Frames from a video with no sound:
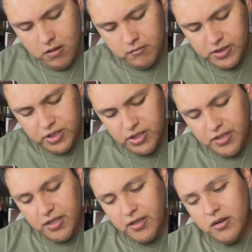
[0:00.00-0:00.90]
Massage a
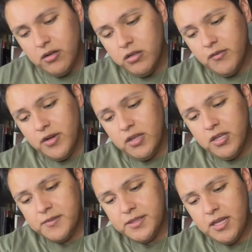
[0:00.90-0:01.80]
thin layer all over your
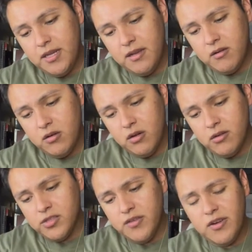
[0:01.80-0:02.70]
lips and outer
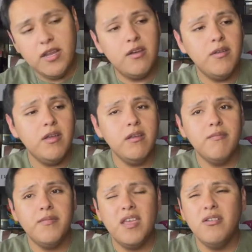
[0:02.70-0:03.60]
contours of your eye area.
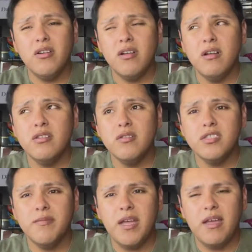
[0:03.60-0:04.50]
Outer contours
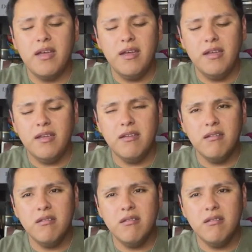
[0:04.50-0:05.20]
of my eye?